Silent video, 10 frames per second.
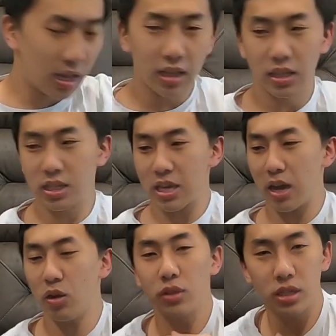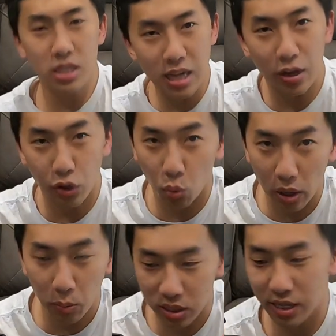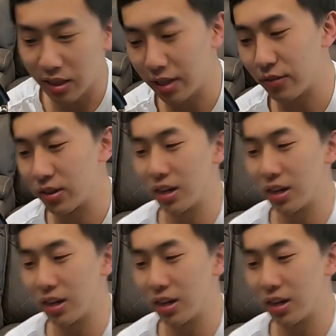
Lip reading: this is how the 1% live.